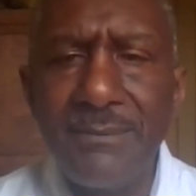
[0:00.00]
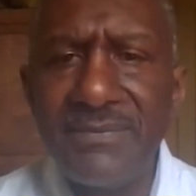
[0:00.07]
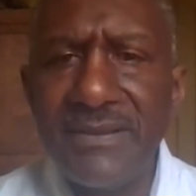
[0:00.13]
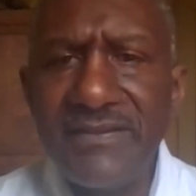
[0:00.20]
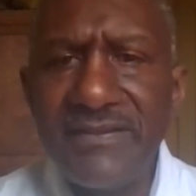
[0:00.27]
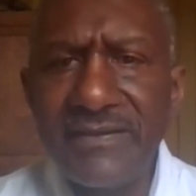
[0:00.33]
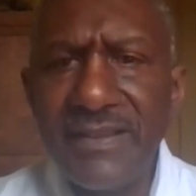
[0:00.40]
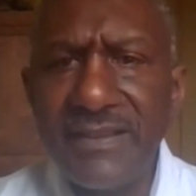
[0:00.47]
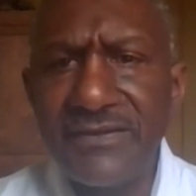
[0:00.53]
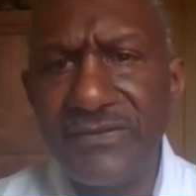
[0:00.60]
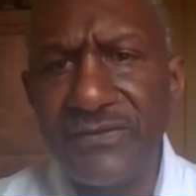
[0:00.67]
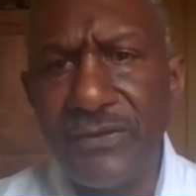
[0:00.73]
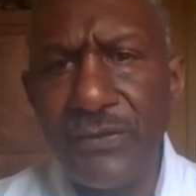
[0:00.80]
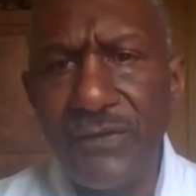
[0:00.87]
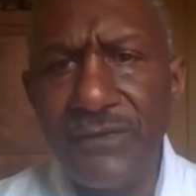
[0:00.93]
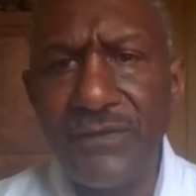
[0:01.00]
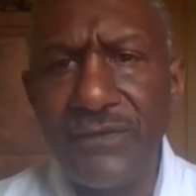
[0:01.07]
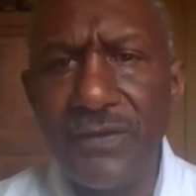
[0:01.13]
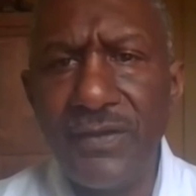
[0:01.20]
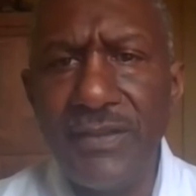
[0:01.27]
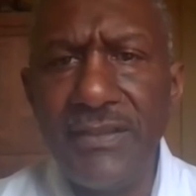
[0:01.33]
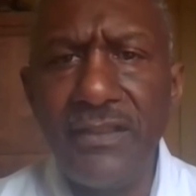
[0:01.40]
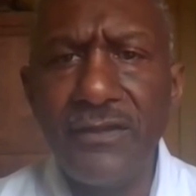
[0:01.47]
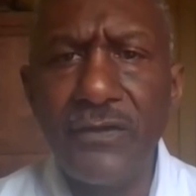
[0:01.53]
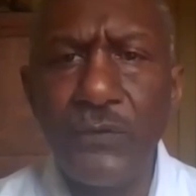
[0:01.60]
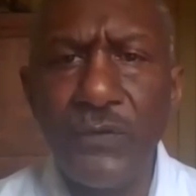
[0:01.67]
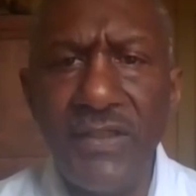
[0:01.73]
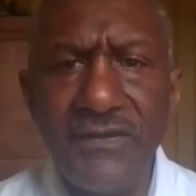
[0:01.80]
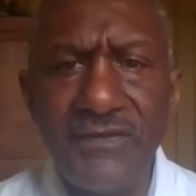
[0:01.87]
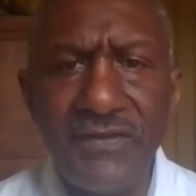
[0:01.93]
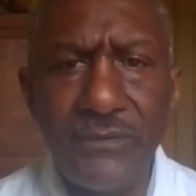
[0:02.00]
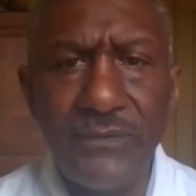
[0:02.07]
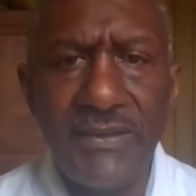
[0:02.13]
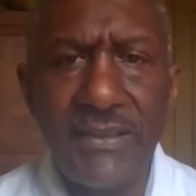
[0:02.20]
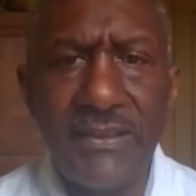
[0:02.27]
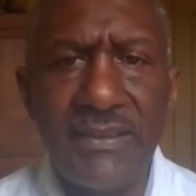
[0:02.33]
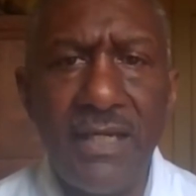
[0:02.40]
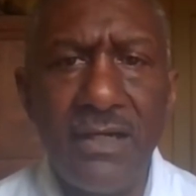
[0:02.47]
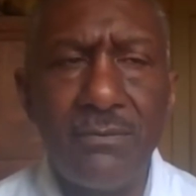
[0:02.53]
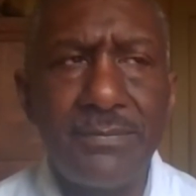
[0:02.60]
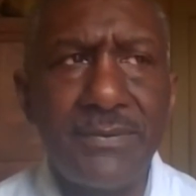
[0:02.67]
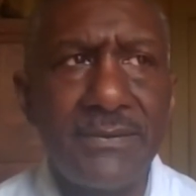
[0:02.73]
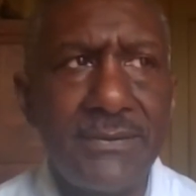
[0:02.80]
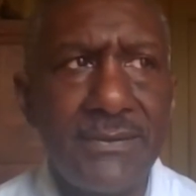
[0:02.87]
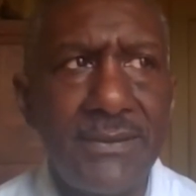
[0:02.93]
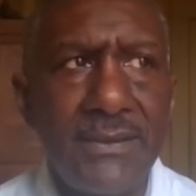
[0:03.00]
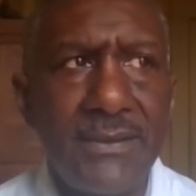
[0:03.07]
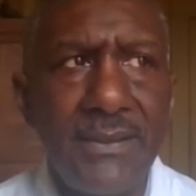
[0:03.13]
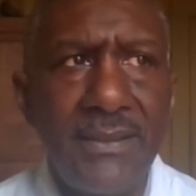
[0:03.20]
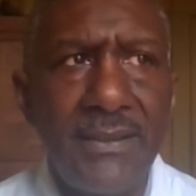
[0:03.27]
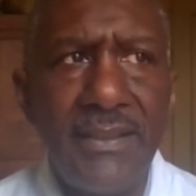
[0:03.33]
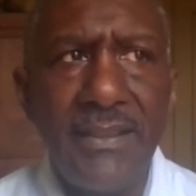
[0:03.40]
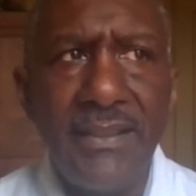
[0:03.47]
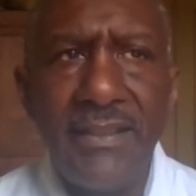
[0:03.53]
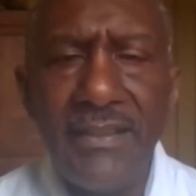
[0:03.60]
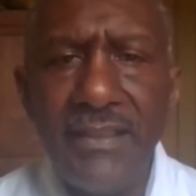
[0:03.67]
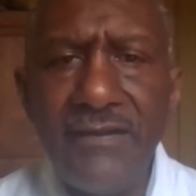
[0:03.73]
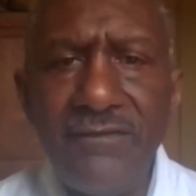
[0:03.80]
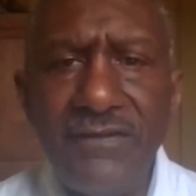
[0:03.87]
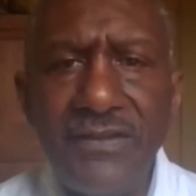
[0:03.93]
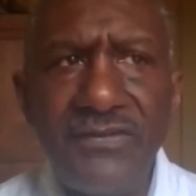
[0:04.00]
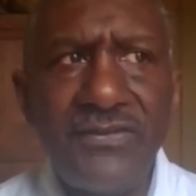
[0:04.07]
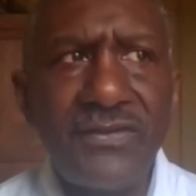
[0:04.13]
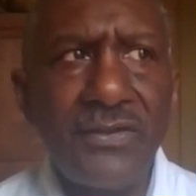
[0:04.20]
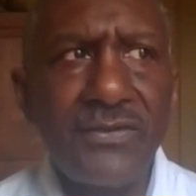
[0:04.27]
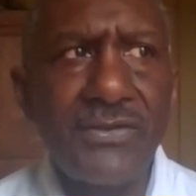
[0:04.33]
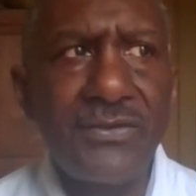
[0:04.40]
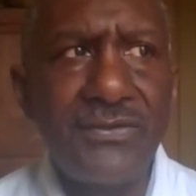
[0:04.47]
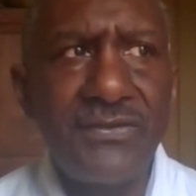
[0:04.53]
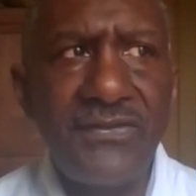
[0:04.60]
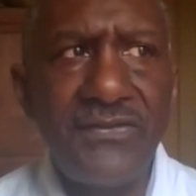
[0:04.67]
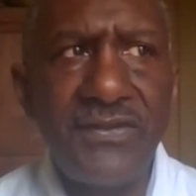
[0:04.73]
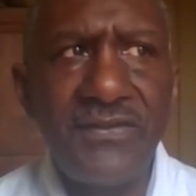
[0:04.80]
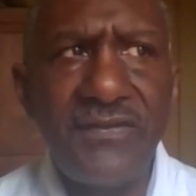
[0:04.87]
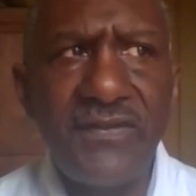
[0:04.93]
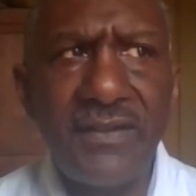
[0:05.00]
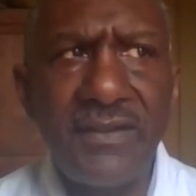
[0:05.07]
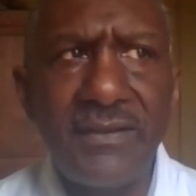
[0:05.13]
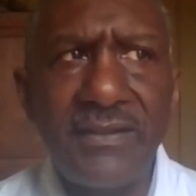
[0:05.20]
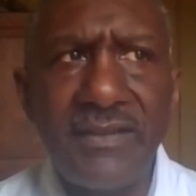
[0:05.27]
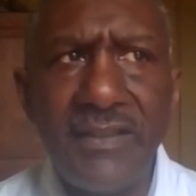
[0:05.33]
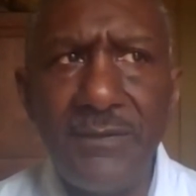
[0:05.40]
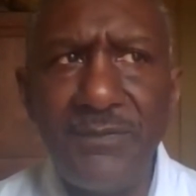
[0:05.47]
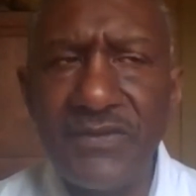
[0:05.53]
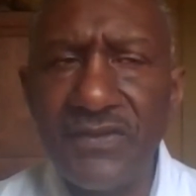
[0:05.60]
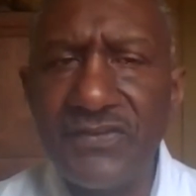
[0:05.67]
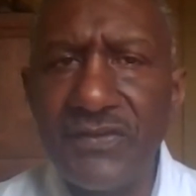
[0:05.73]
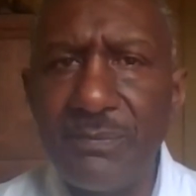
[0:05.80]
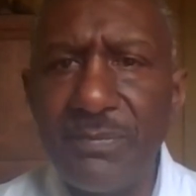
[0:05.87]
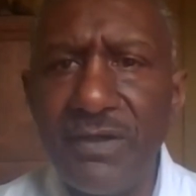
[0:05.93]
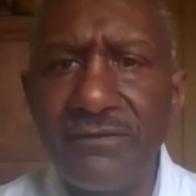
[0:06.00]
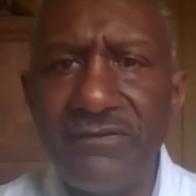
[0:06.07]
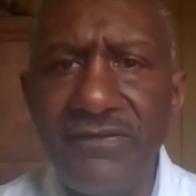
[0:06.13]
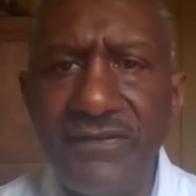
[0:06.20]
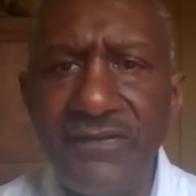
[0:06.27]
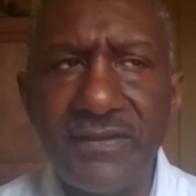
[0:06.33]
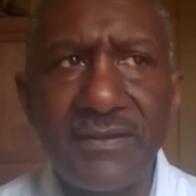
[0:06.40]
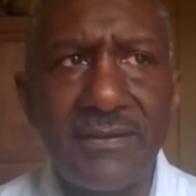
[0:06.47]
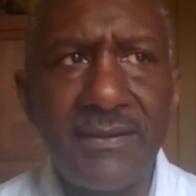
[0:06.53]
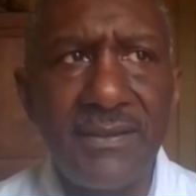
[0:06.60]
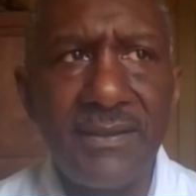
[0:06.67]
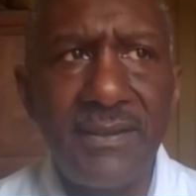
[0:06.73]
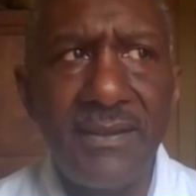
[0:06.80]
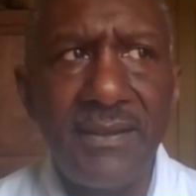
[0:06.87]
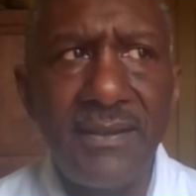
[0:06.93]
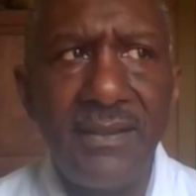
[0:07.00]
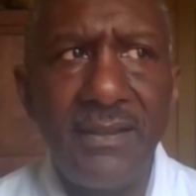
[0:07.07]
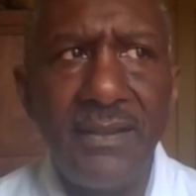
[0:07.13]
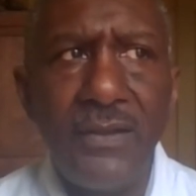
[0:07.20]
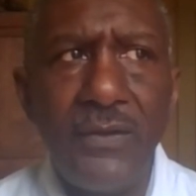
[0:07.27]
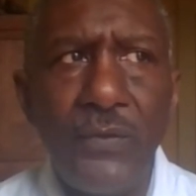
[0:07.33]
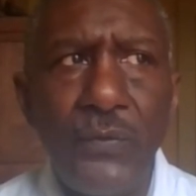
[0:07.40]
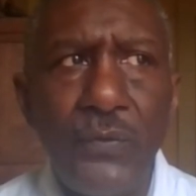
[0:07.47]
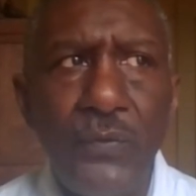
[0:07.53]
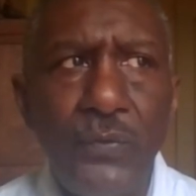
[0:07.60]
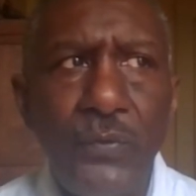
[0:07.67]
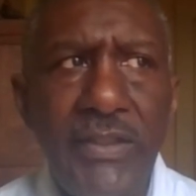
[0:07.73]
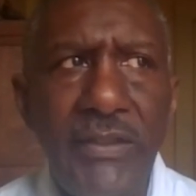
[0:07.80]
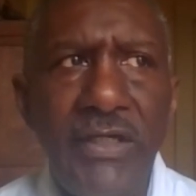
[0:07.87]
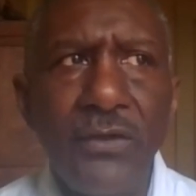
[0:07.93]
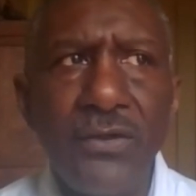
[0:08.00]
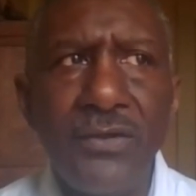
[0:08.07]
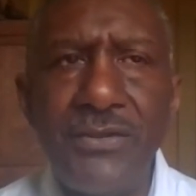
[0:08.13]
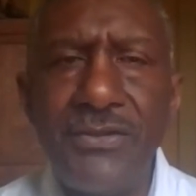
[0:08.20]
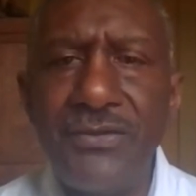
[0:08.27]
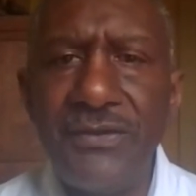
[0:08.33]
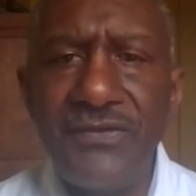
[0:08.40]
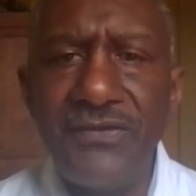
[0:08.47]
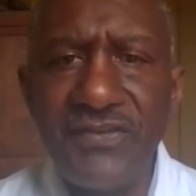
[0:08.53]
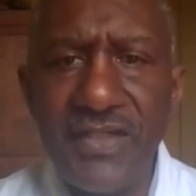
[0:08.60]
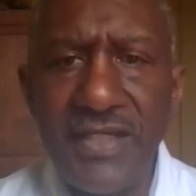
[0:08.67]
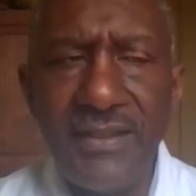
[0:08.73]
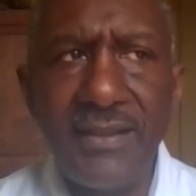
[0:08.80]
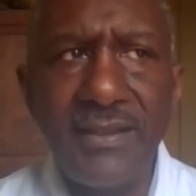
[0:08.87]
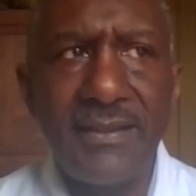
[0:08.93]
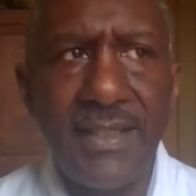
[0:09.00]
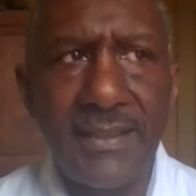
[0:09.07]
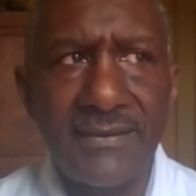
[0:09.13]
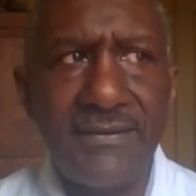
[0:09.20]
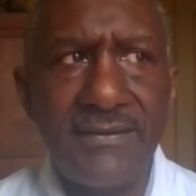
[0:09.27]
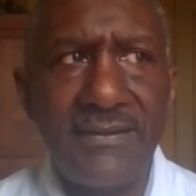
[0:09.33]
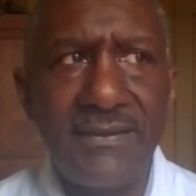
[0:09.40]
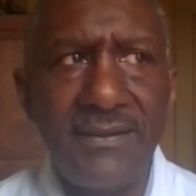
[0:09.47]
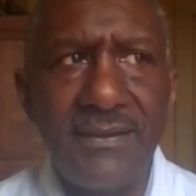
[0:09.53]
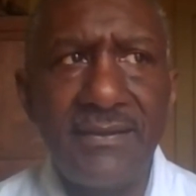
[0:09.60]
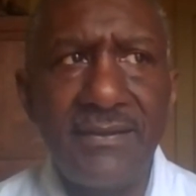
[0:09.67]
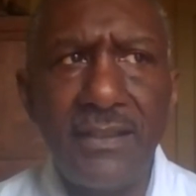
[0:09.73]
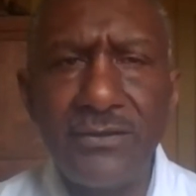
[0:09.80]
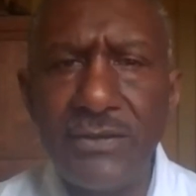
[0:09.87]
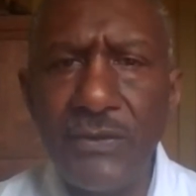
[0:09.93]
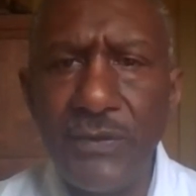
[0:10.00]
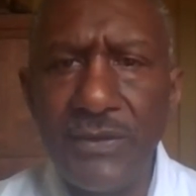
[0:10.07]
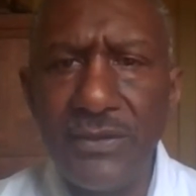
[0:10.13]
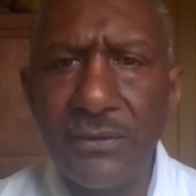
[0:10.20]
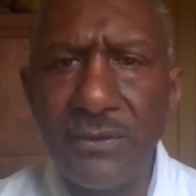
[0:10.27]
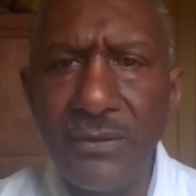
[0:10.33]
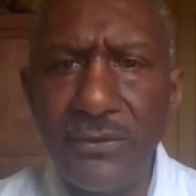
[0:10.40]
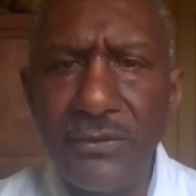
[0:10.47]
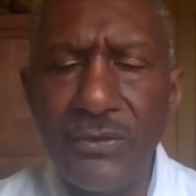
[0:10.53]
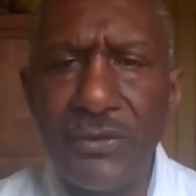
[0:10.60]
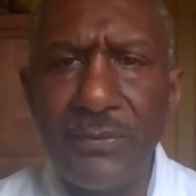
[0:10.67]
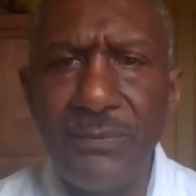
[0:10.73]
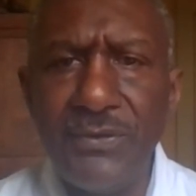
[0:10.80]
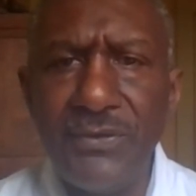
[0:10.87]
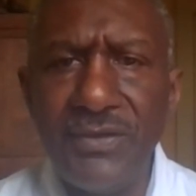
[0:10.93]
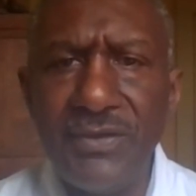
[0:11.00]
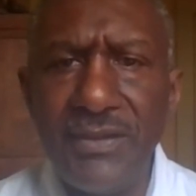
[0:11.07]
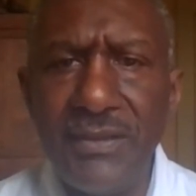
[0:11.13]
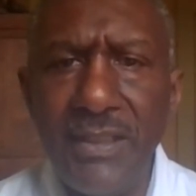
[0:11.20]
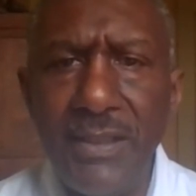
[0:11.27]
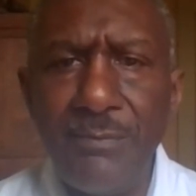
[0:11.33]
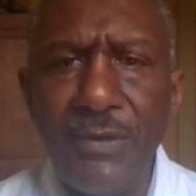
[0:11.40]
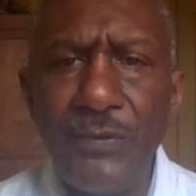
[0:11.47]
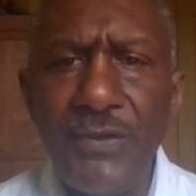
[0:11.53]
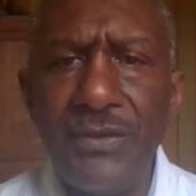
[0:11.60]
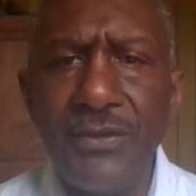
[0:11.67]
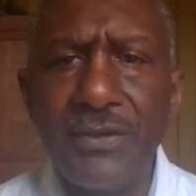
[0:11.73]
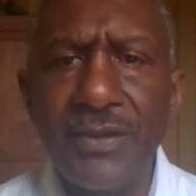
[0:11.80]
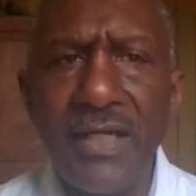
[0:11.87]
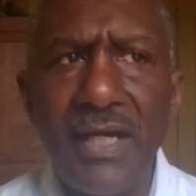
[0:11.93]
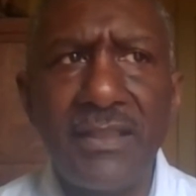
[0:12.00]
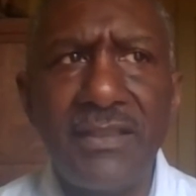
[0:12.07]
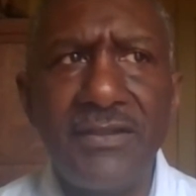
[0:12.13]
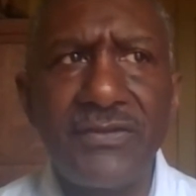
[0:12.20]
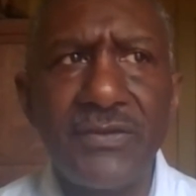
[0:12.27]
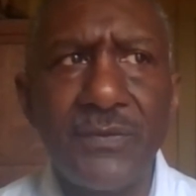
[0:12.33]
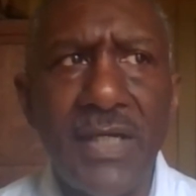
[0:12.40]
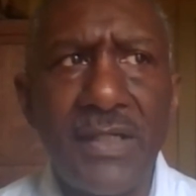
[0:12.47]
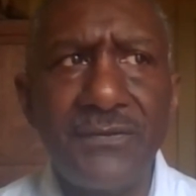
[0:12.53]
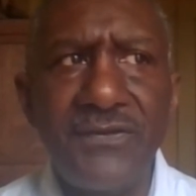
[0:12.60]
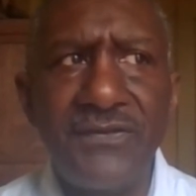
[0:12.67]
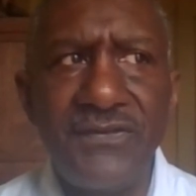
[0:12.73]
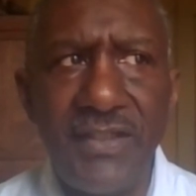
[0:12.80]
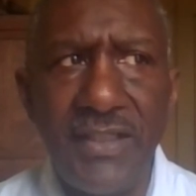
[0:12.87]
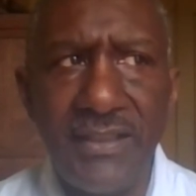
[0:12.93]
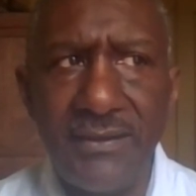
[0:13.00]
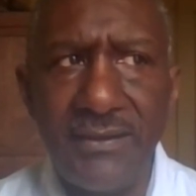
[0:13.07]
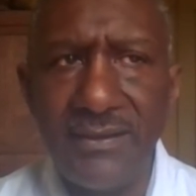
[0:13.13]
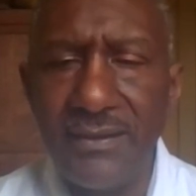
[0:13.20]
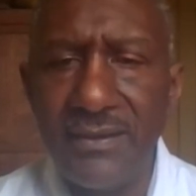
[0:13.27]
Please let us know if there are any other ways that we can help. Even as social distancing keeps us apart physically, we urge you to stay connected, not only with your local community, but with your colleagues around the state.